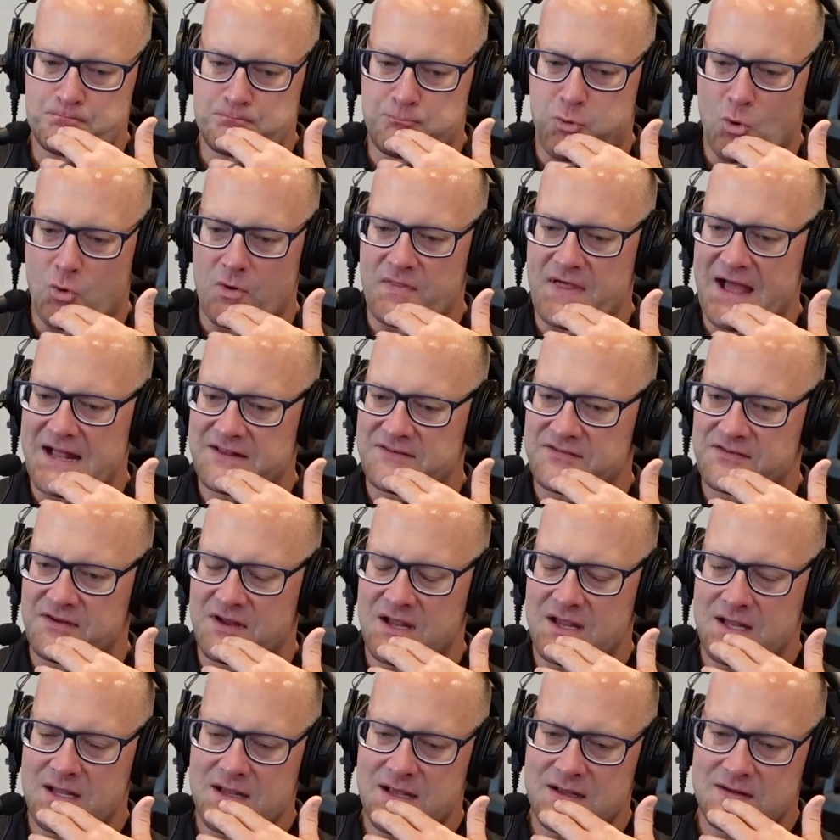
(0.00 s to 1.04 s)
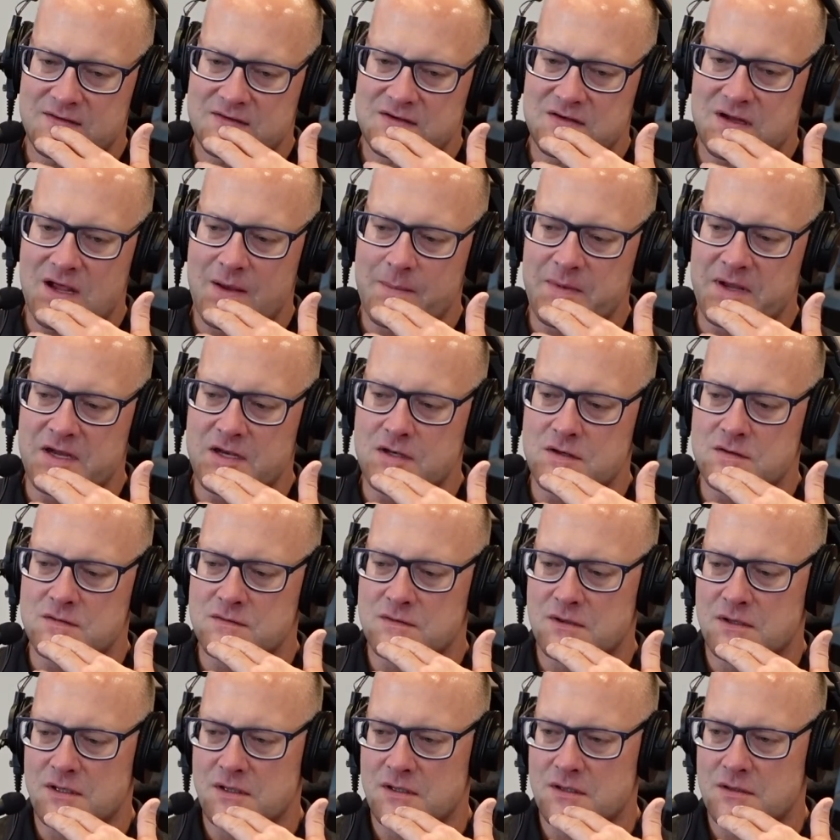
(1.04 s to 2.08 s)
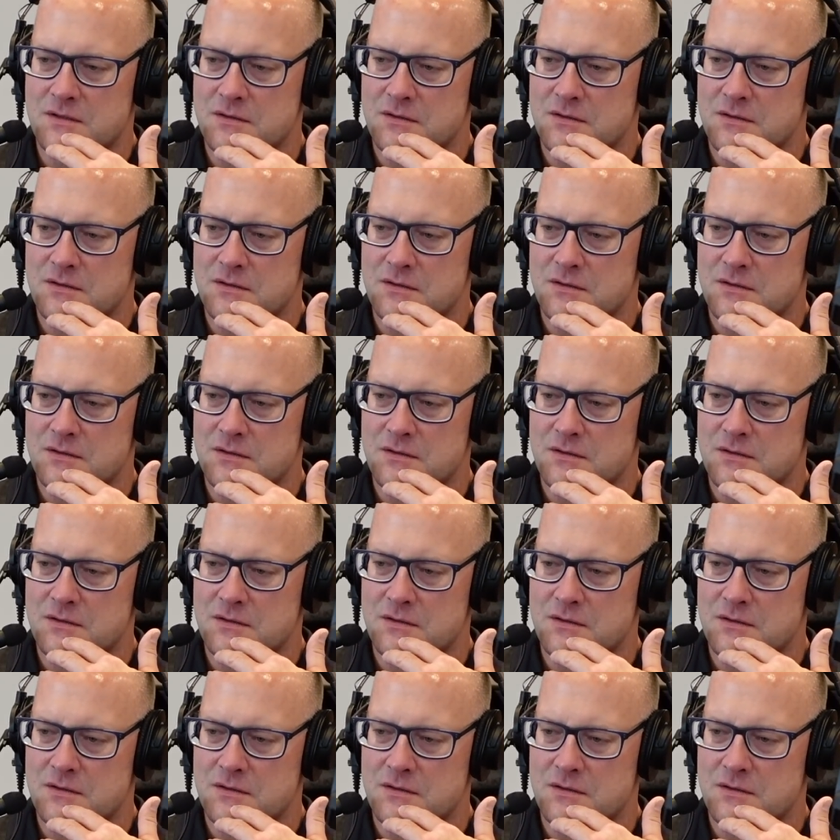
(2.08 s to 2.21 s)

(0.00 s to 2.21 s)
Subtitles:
I mean,